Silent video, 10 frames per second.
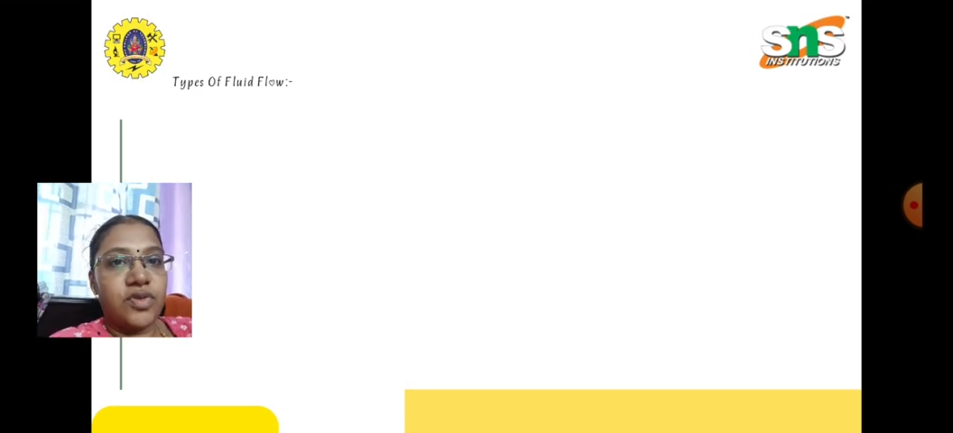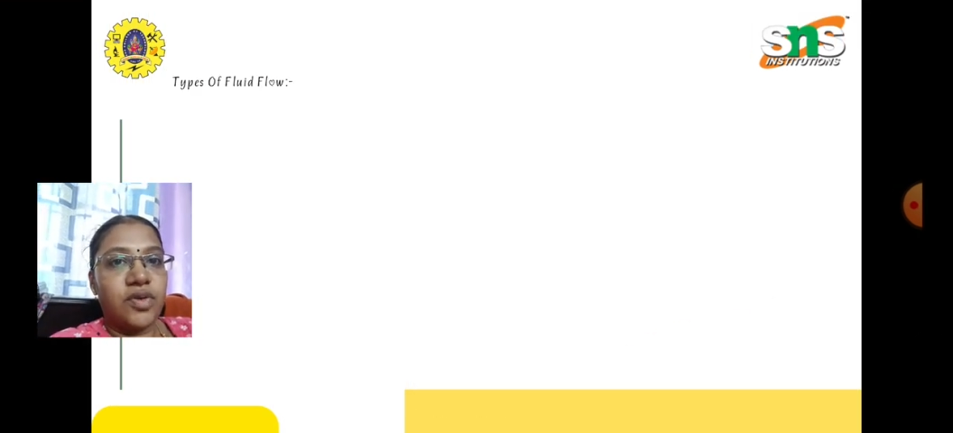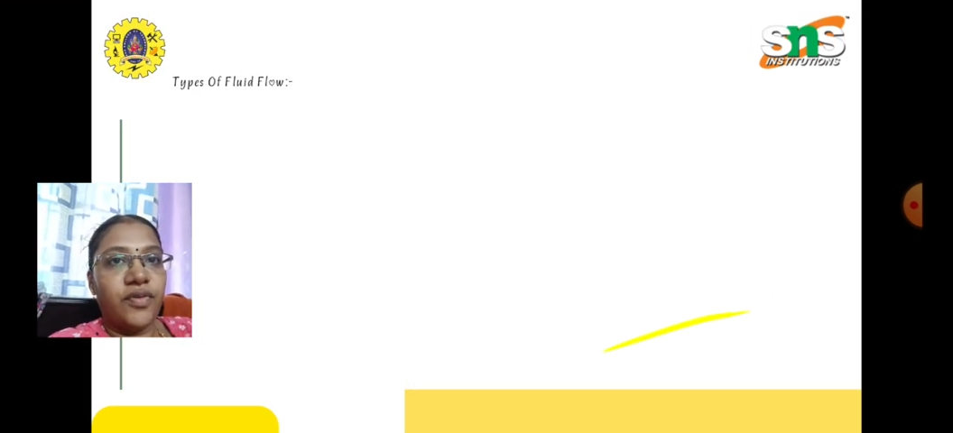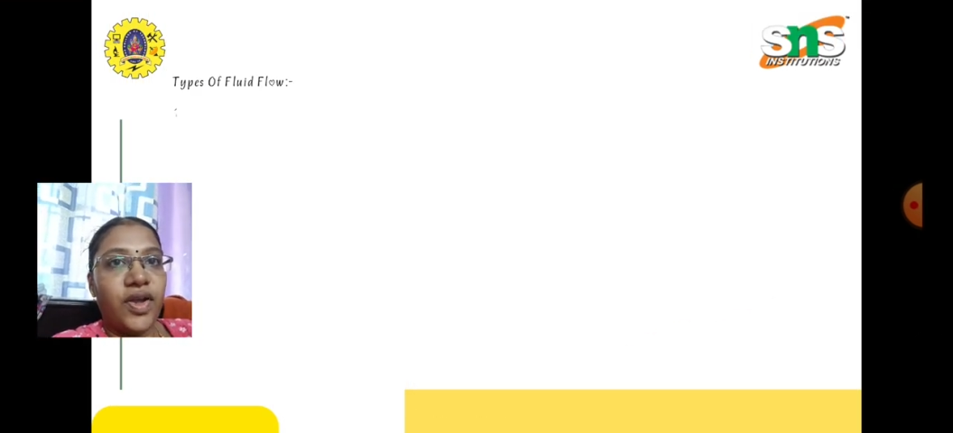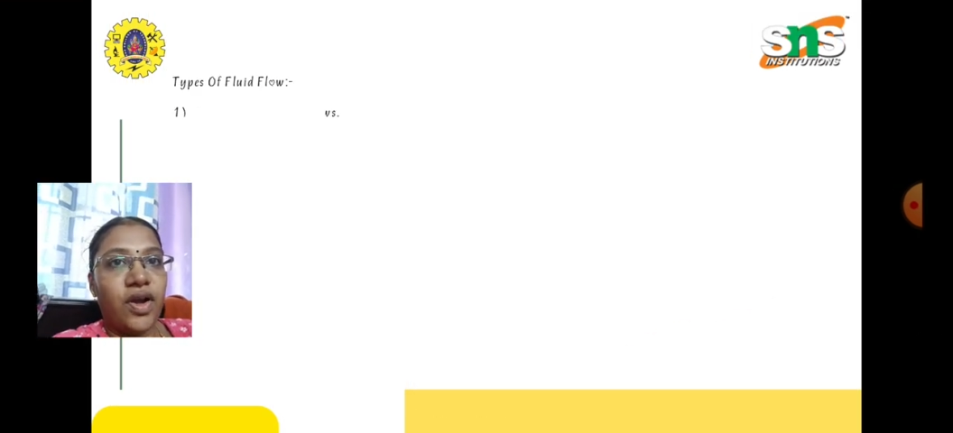
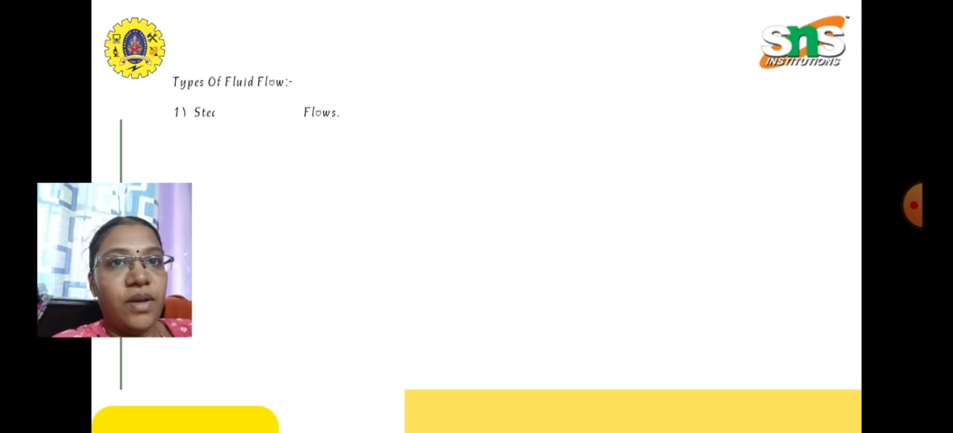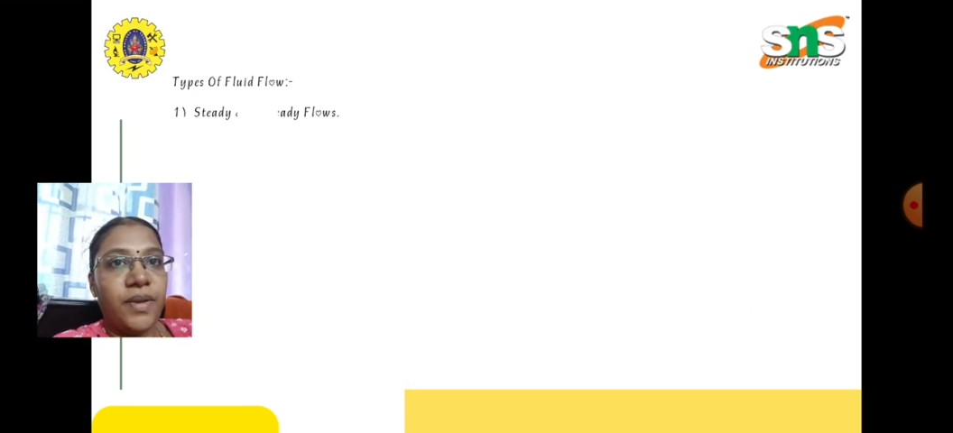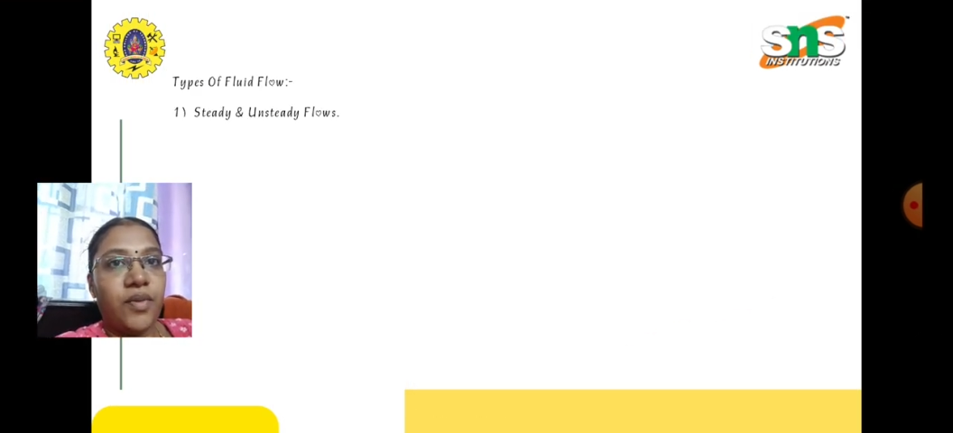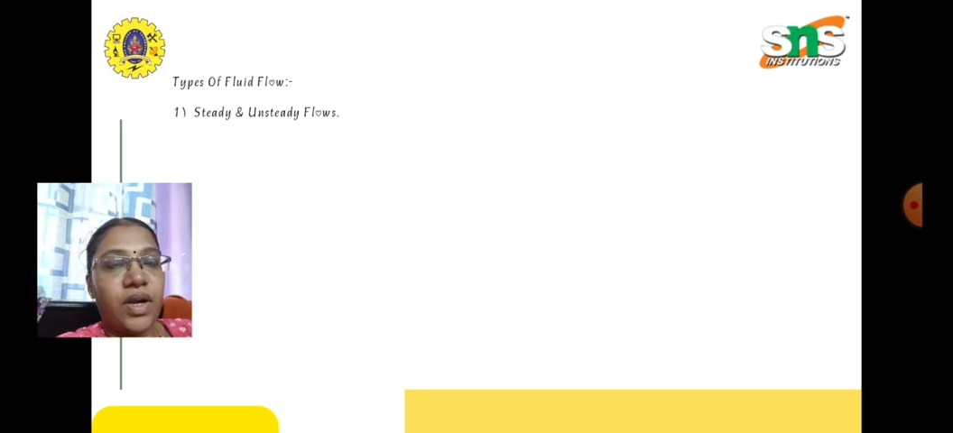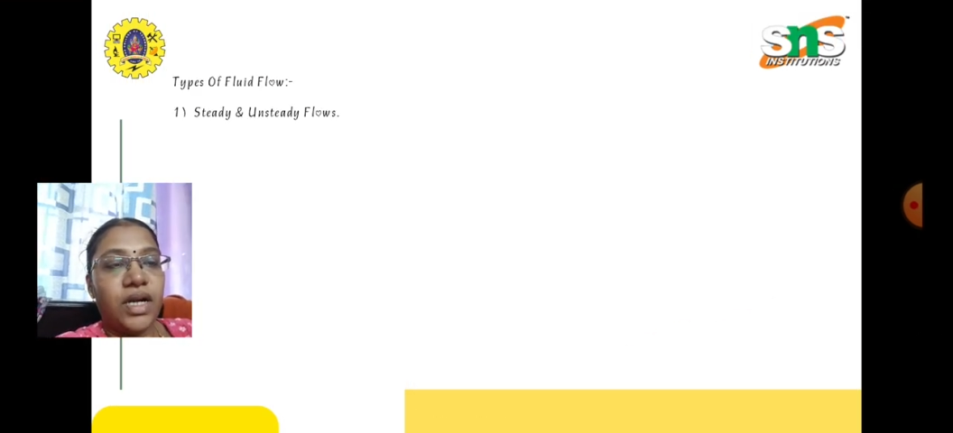so we all
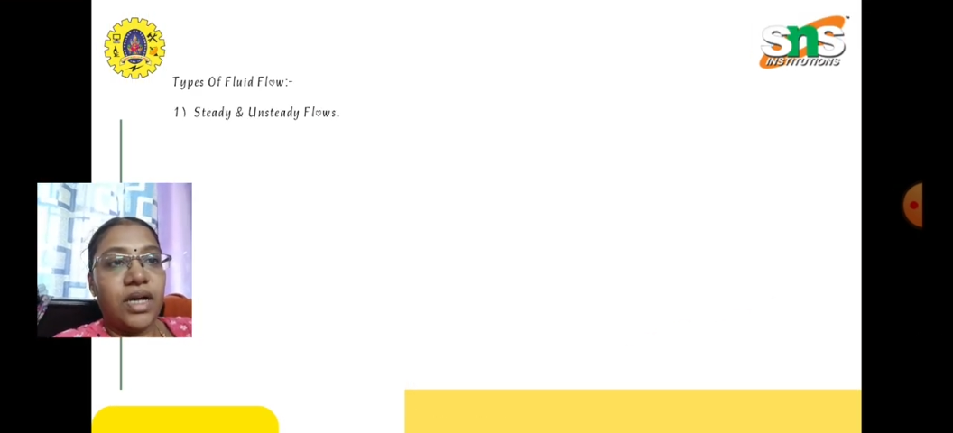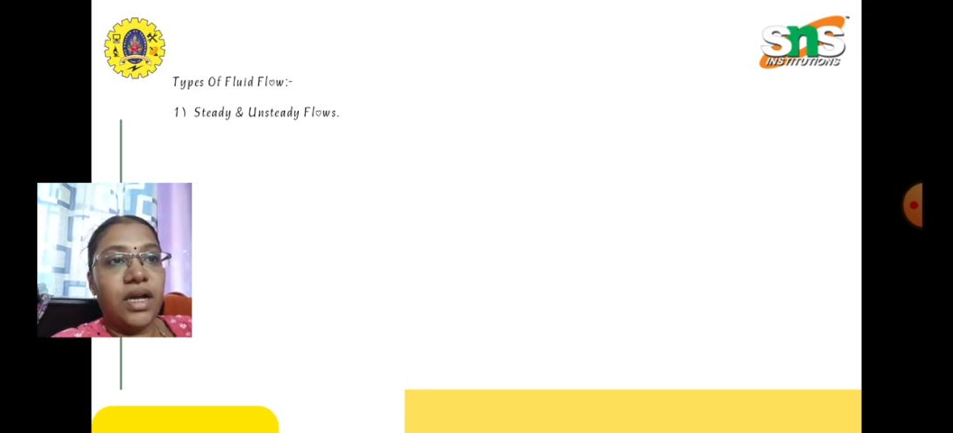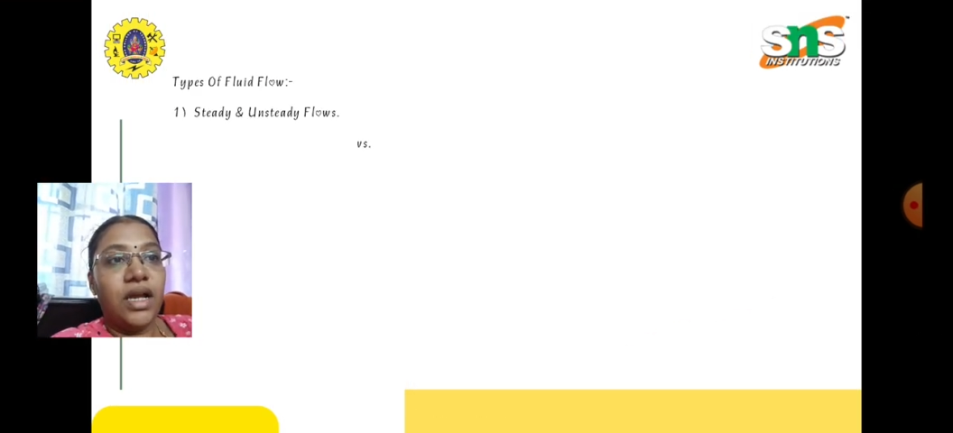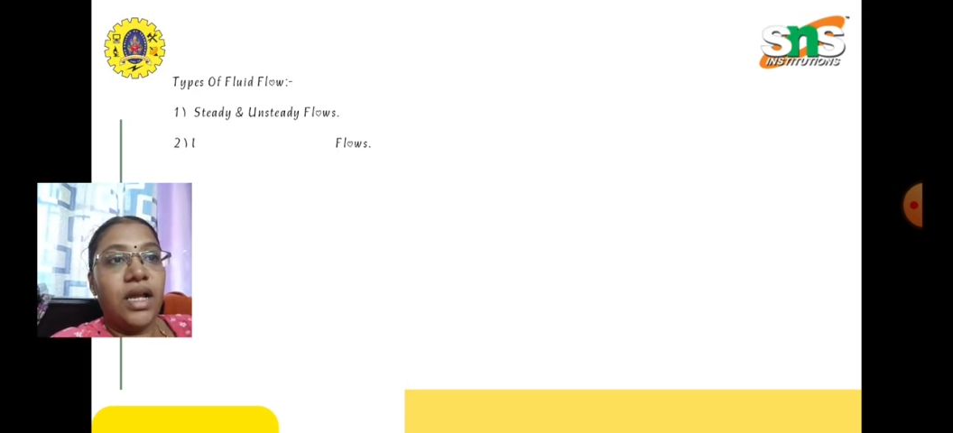may wonder,